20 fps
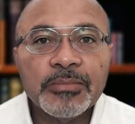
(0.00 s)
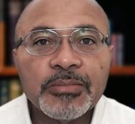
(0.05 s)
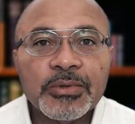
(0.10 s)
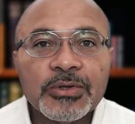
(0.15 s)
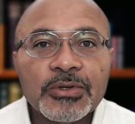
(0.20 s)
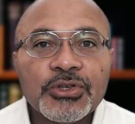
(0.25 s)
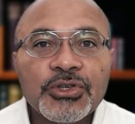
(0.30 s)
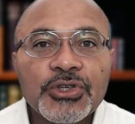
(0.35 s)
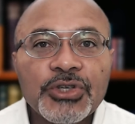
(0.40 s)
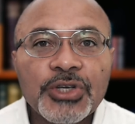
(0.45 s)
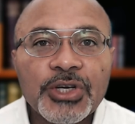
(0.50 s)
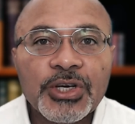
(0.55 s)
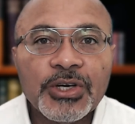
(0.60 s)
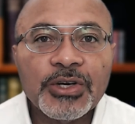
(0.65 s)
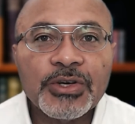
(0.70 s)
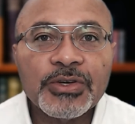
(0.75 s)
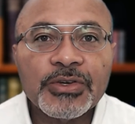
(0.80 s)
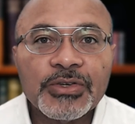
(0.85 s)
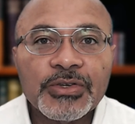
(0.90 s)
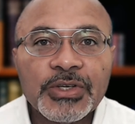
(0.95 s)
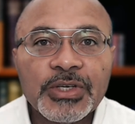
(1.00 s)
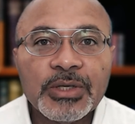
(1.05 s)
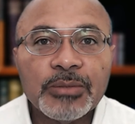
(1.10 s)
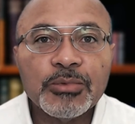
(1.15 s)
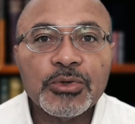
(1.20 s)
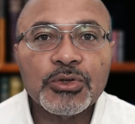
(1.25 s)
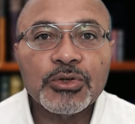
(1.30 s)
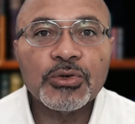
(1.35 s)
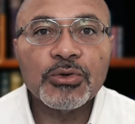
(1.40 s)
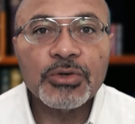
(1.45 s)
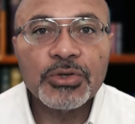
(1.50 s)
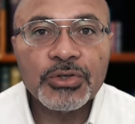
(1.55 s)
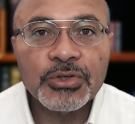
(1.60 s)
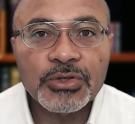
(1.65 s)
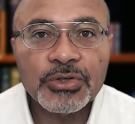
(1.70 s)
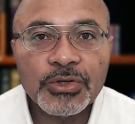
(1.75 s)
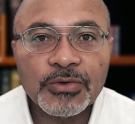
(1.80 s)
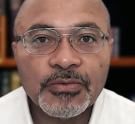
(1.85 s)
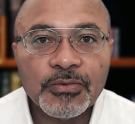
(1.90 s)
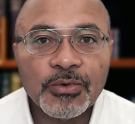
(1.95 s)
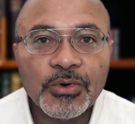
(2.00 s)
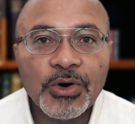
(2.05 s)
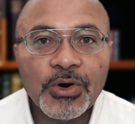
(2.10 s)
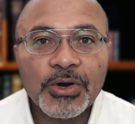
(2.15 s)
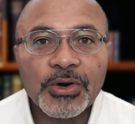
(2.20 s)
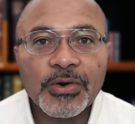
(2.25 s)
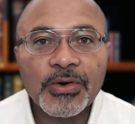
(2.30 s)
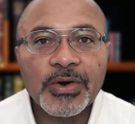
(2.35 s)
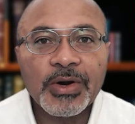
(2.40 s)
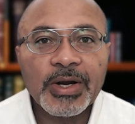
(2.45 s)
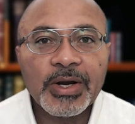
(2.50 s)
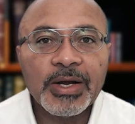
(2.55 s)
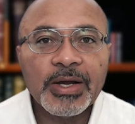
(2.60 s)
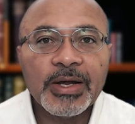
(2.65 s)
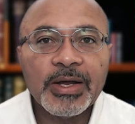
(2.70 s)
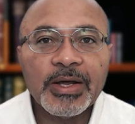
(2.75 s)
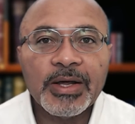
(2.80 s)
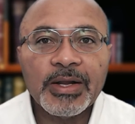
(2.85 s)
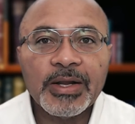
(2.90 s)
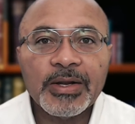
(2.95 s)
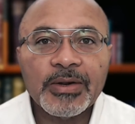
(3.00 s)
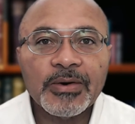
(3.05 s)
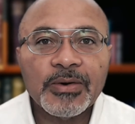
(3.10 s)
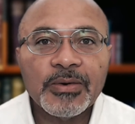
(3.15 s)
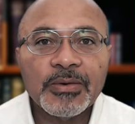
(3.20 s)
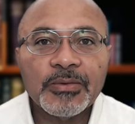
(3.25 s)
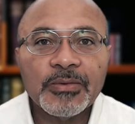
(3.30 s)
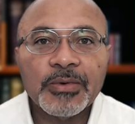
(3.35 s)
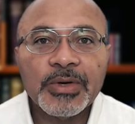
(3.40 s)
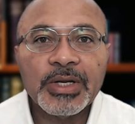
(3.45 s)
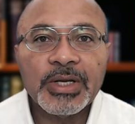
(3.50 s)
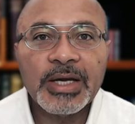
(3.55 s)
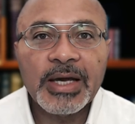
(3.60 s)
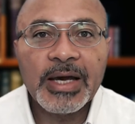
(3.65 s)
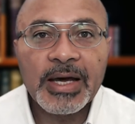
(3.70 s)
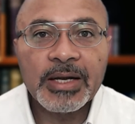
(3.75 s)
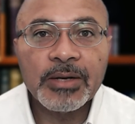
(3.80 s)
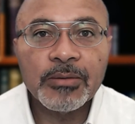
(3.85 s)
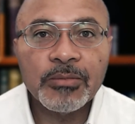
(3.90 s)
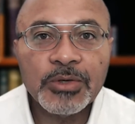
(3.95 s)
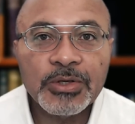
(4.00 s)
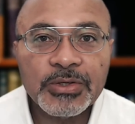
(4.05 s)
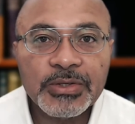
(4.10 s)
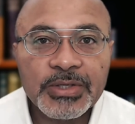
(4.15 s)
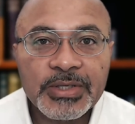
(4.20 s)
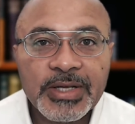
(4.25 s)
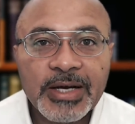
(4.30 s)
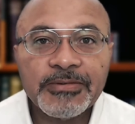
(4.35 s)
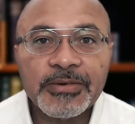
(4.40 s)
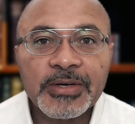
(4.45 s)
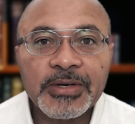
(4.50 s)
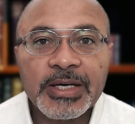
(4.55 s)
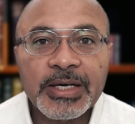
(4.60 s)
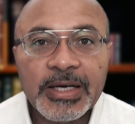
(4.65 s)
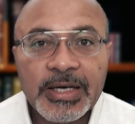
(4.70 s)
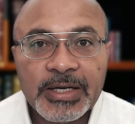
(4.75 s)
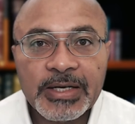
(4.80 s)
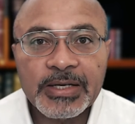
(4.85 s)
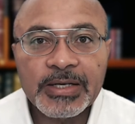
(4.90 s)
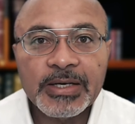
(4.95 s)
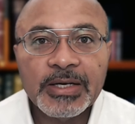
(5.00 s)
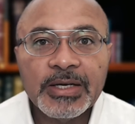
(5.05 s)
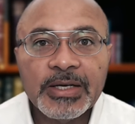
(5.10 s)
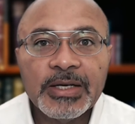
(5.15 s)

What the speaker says: people share the same sources of water, and when the animals defecate